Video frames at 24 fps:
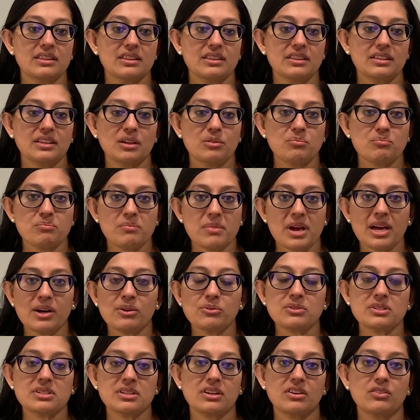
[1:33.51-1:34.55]
the
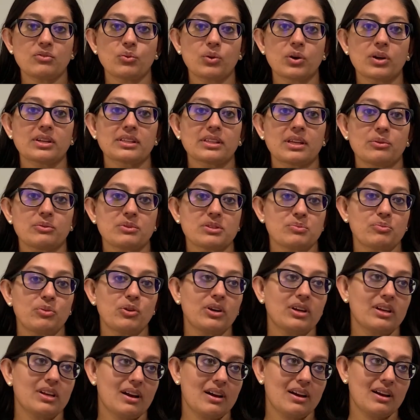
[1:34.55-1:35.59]
amount of work that was
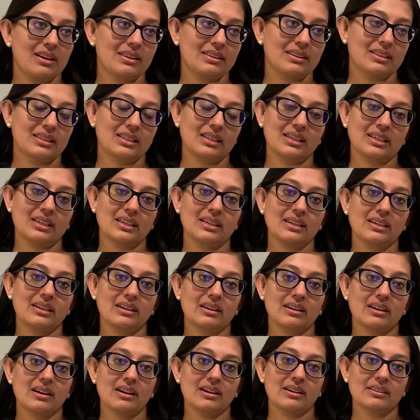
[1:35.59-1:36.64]
put on the
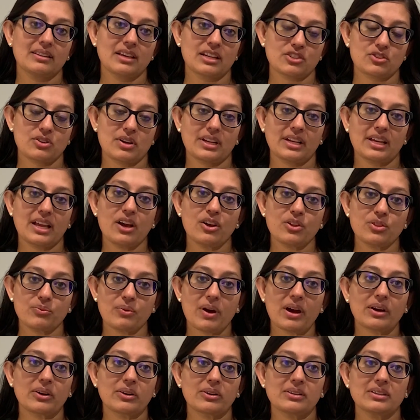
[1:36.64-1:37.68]
electronic health
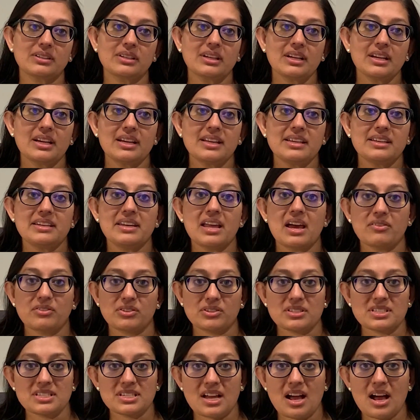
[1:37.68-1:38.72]
record never
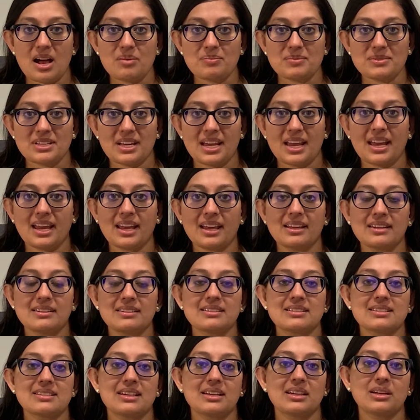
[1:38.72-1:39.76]
stopped,
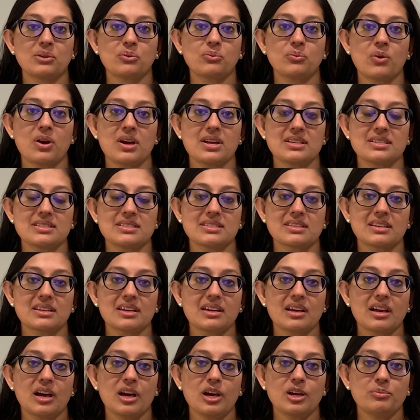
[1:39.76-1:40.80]
and it was
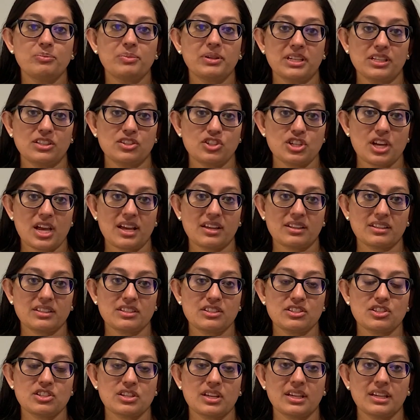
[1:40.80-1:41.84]
a big
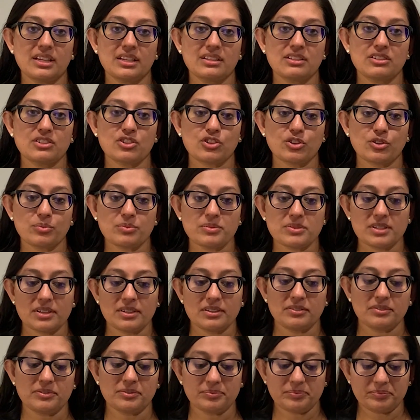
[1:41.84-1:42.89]
challenge in terms
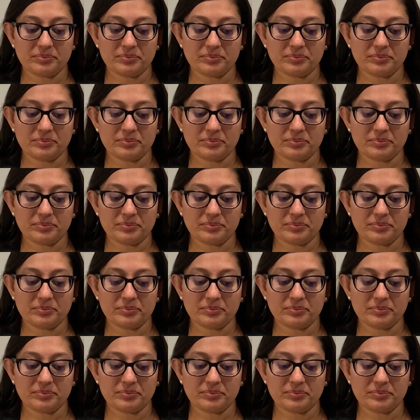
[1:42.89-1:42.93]
of